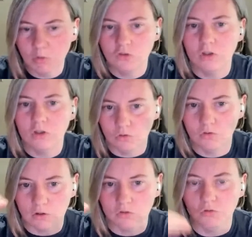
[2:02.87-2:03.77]
the users
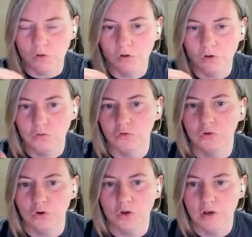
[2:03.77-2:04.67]
actually feel those are
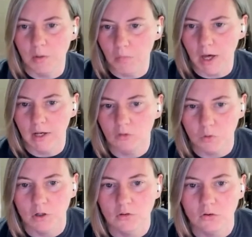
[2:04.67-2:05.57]
good and bad
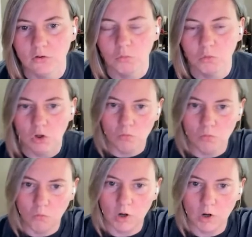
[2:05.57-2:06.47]
experiences. And we
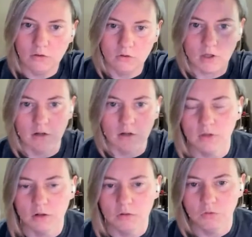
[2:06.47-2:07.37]
ranked this kind of
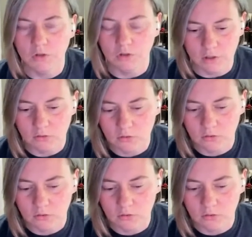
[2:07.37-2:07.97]
set of 50 sites.